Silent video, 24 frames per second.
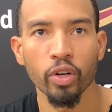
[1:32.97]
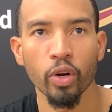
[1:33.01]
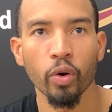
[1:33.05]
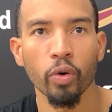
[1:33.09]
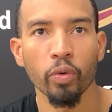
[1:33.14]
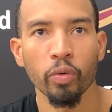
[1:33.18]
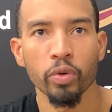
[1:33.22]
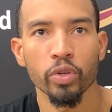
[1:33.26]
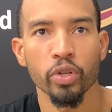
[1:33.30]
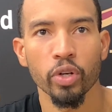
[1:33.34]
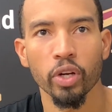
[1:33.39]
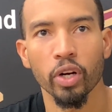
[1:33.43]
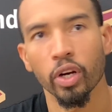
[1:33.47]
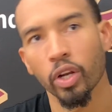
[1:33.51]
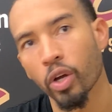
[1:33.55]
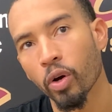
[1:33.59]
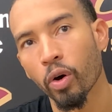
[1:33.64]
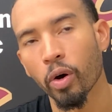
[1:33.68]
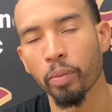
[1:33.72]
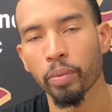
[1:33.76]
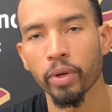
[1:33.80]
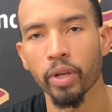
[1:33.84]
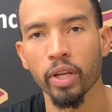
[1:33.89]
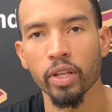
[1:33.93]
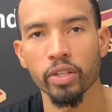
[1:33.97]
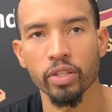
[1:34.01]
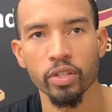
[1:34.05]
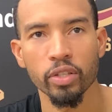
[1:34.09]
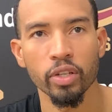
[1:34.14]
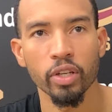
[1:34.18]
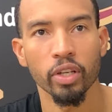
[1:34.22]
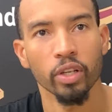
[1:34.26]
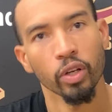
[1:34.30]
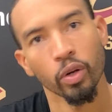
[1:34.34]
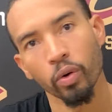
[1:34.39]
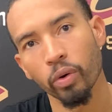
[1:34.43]
knowing what you're going to go up
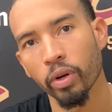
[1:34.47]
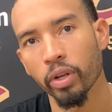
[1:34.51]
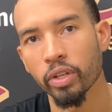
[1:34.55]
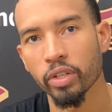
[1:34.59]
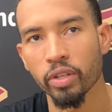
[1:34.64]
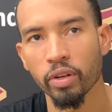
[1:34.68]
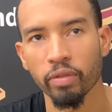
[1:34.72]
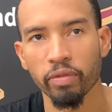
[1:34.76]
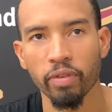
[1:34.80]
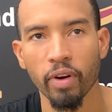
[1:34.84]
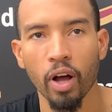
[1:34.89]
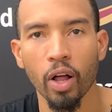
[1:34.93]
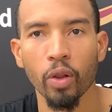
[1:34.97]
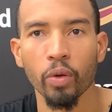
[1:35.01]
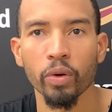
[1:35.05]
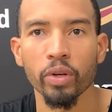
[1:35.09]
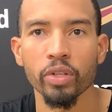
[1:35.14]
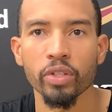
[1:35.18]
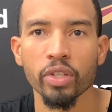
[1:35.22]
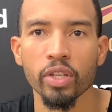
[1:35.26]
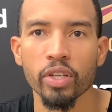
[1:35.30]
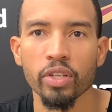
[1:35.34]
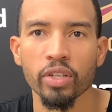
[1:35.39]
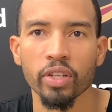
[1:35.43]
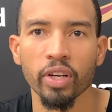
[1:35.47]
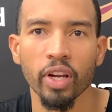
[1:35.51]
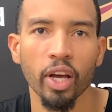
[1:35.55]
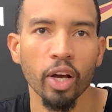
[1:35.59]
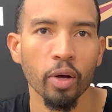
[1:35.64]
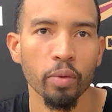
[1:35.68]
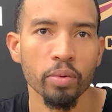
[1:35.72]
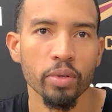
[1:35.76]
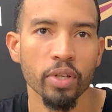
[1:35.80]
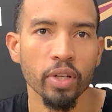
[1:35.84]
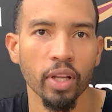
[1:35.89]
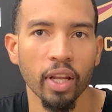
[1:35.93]
against going into the following season
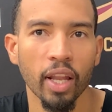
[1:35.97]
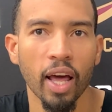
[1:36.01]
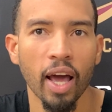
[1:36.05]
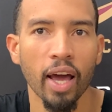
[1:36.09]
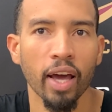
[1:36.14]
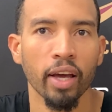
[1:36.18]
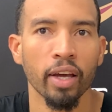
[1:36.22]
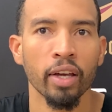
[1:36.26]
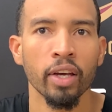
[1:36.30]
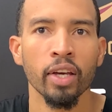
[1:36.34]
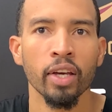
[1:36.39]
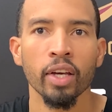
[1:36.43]
helps a lot.